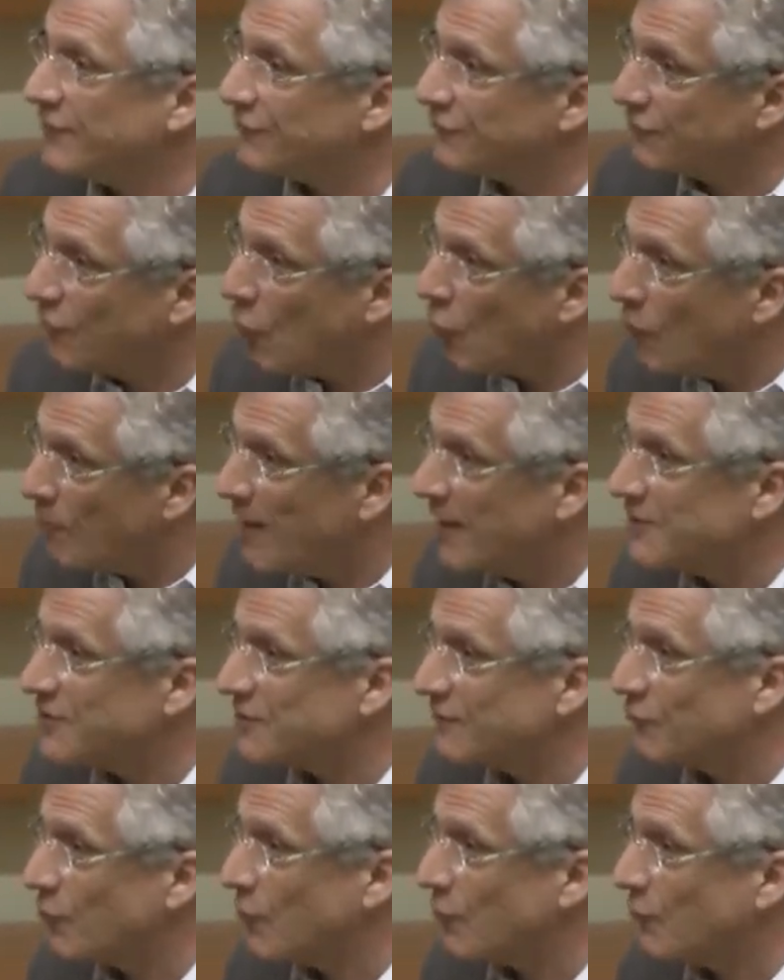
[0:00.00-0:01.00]
So
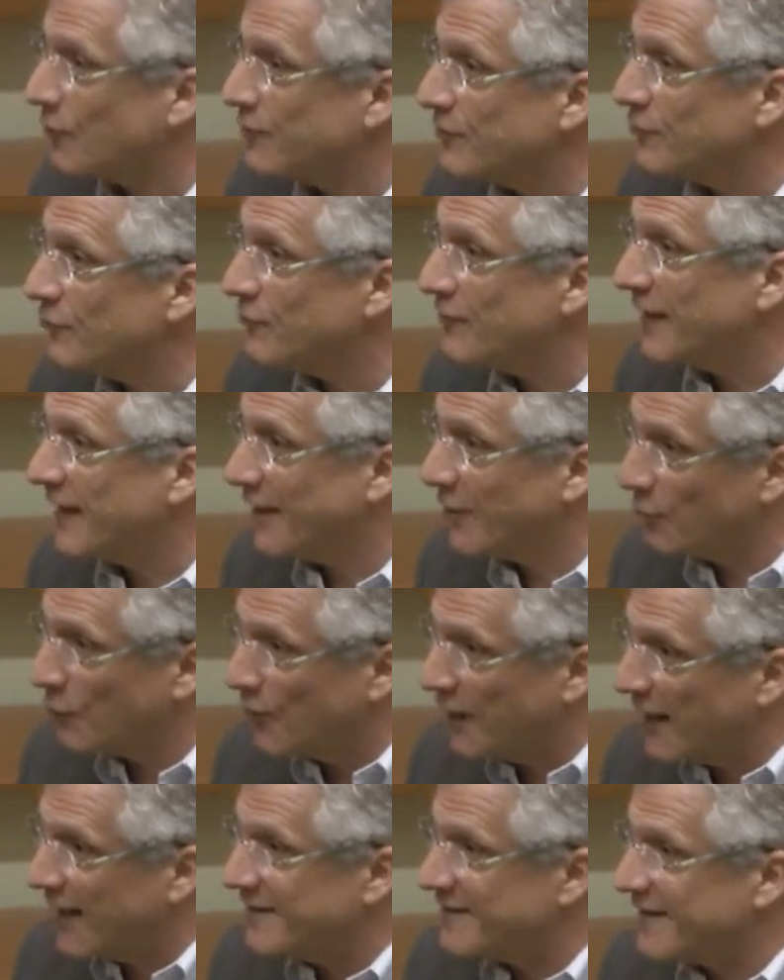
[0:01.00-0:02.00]
much of what doing and
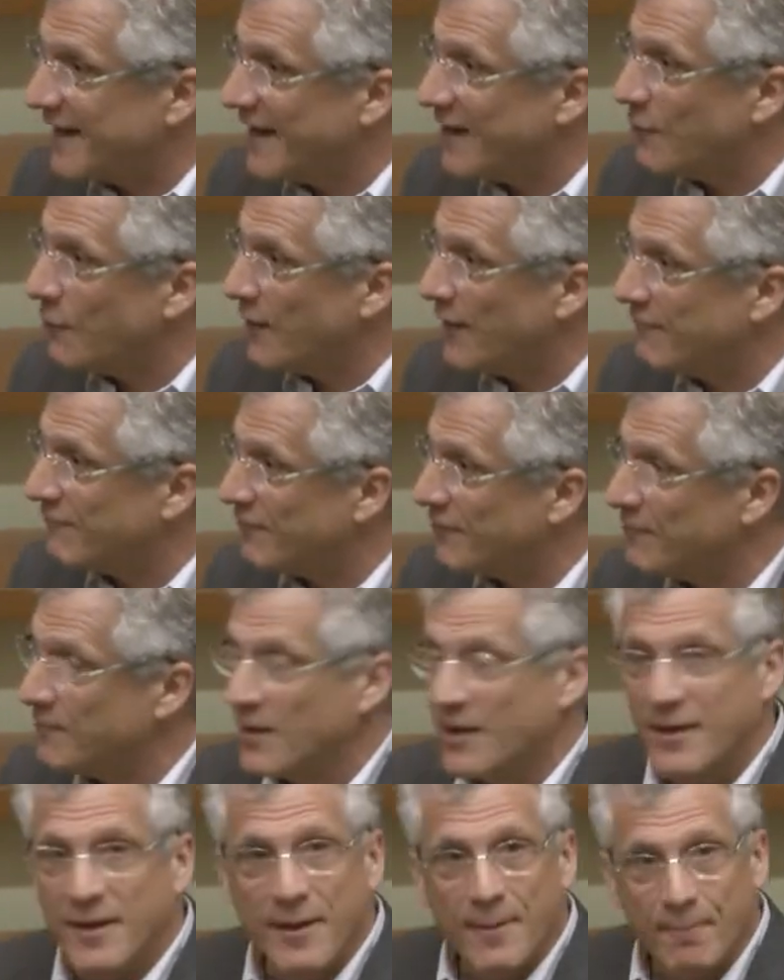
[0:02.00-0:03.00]
what I take away from
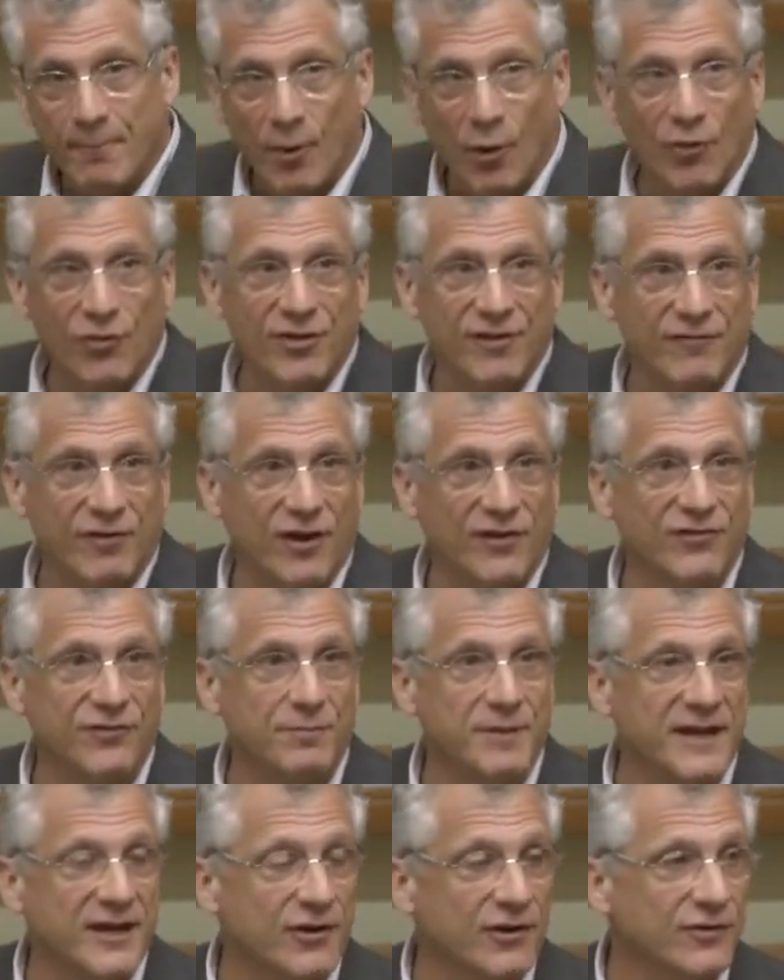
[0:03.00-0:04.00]
both of our
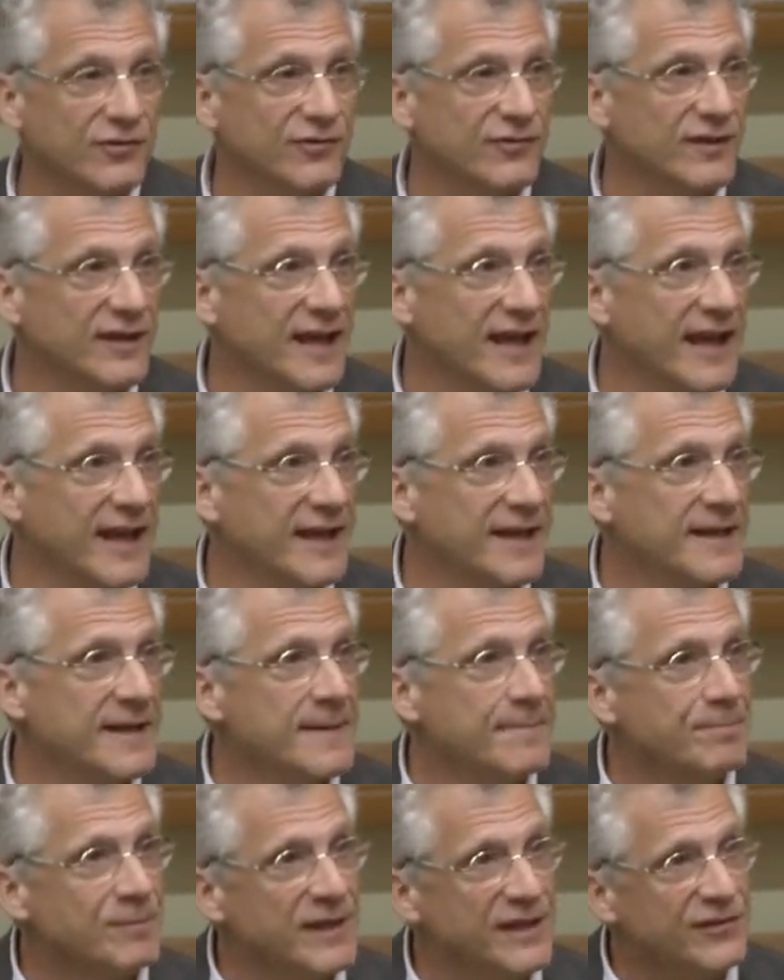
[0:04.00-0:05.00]
speakers today
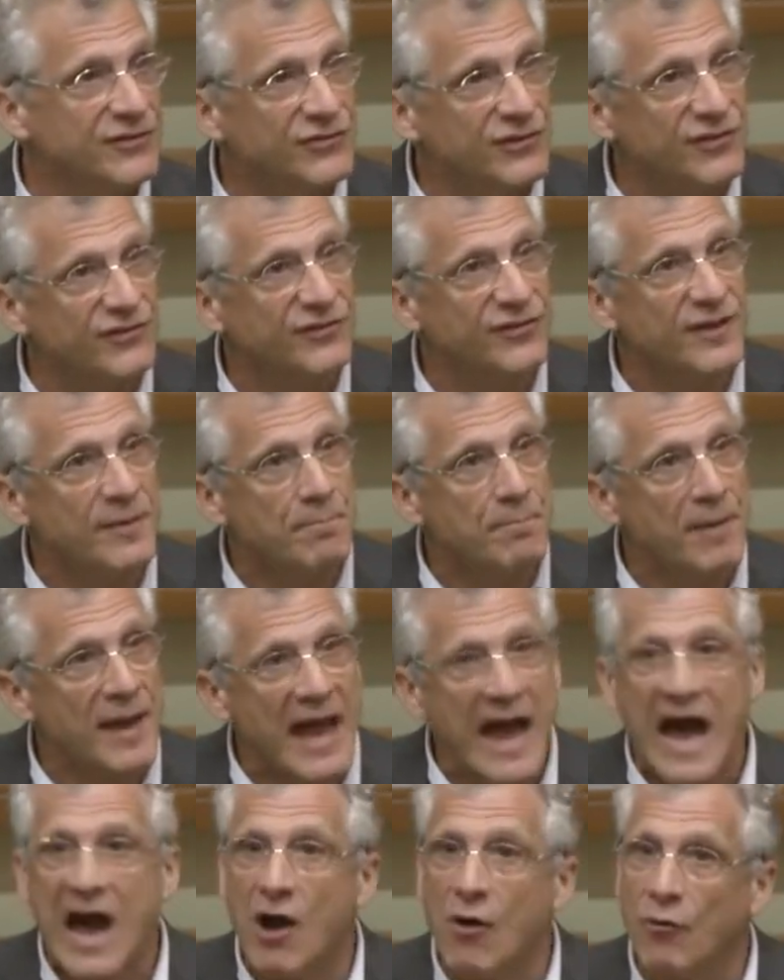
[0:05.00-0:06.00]
is just the
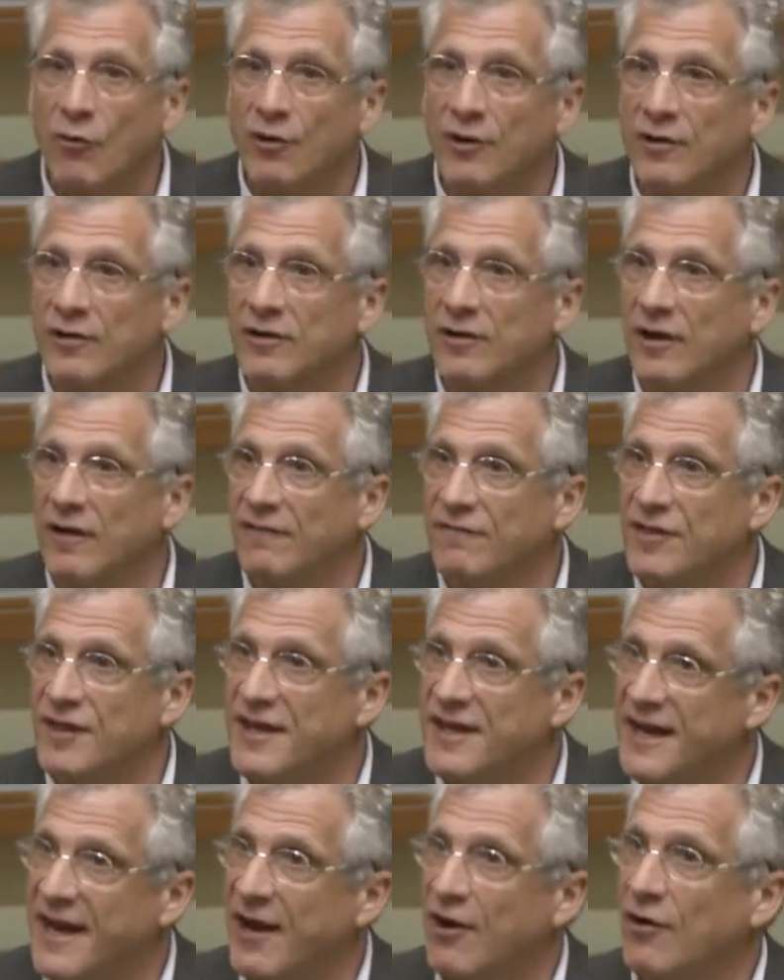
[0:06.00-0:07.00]
power of the
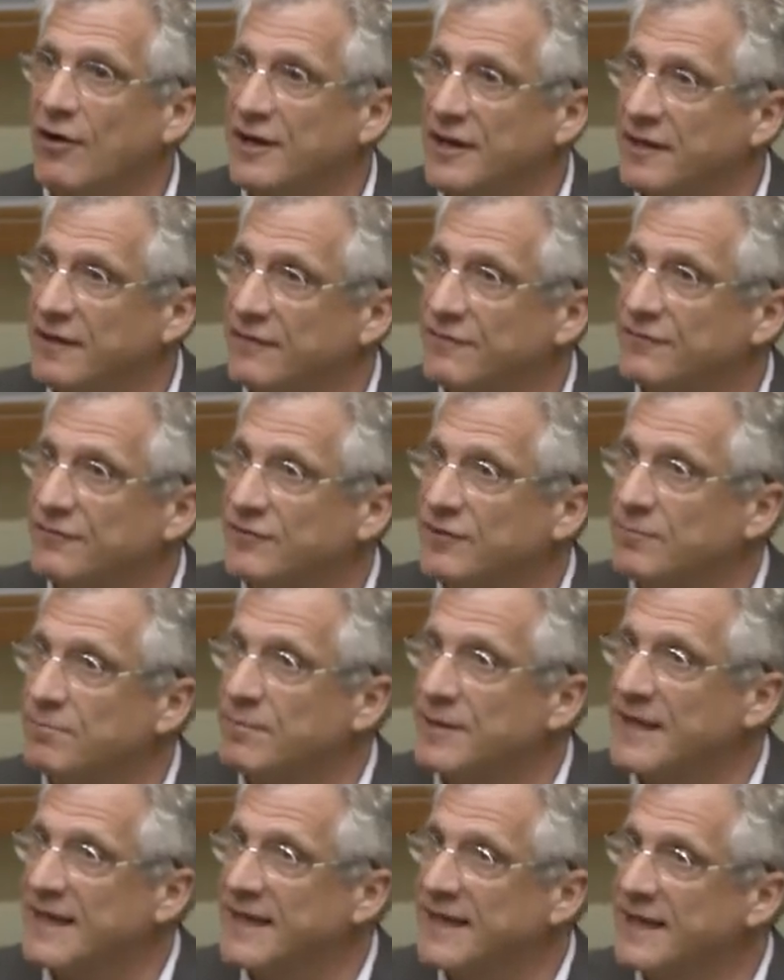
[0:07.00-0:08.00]
narrative to
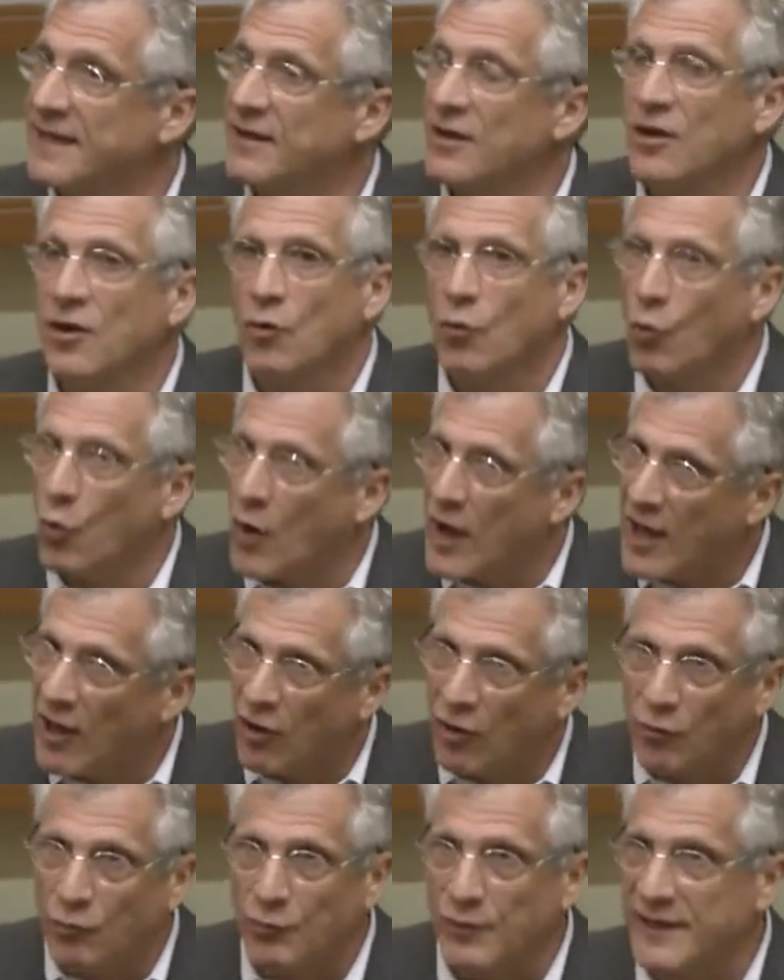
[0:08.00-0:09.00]
be
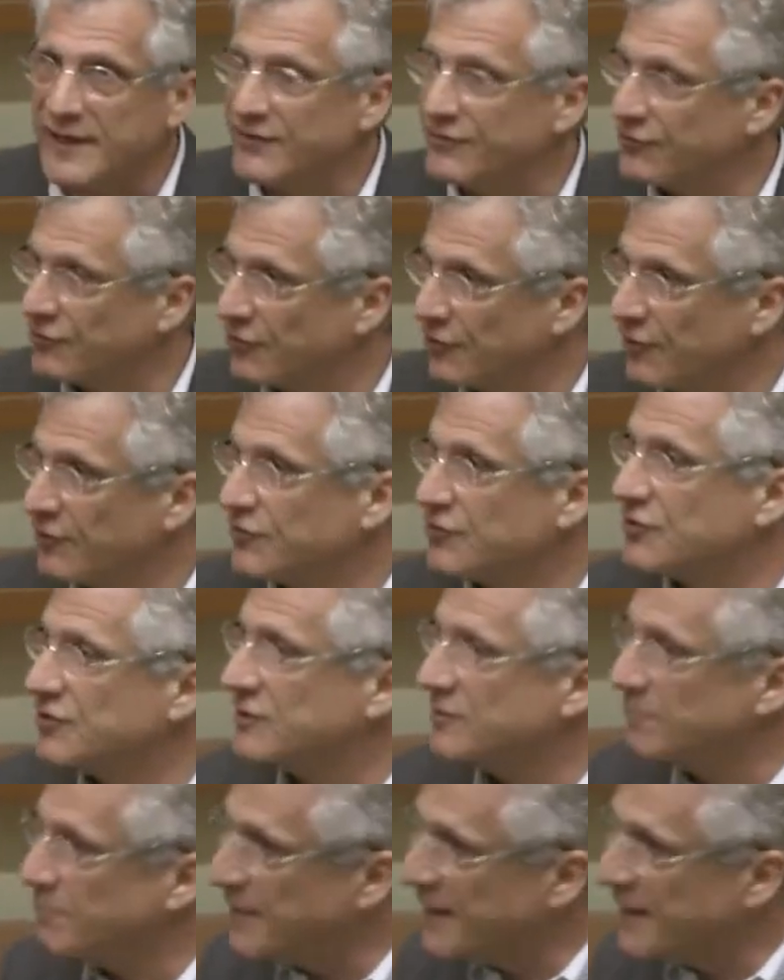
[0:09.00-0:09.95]
well researched, to